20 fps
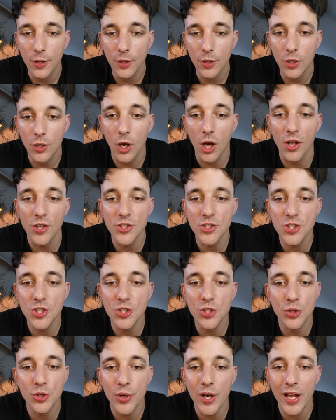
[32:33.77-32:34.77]

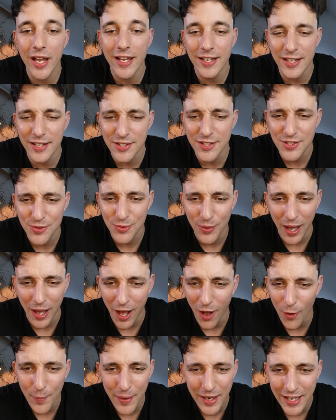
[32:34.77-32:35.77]
concentrate is
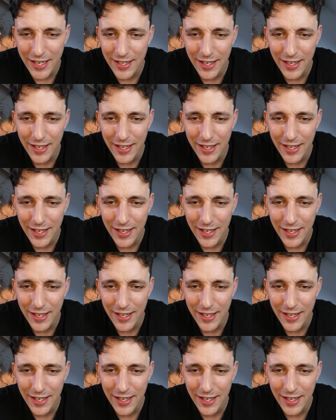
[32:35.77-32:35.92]
how many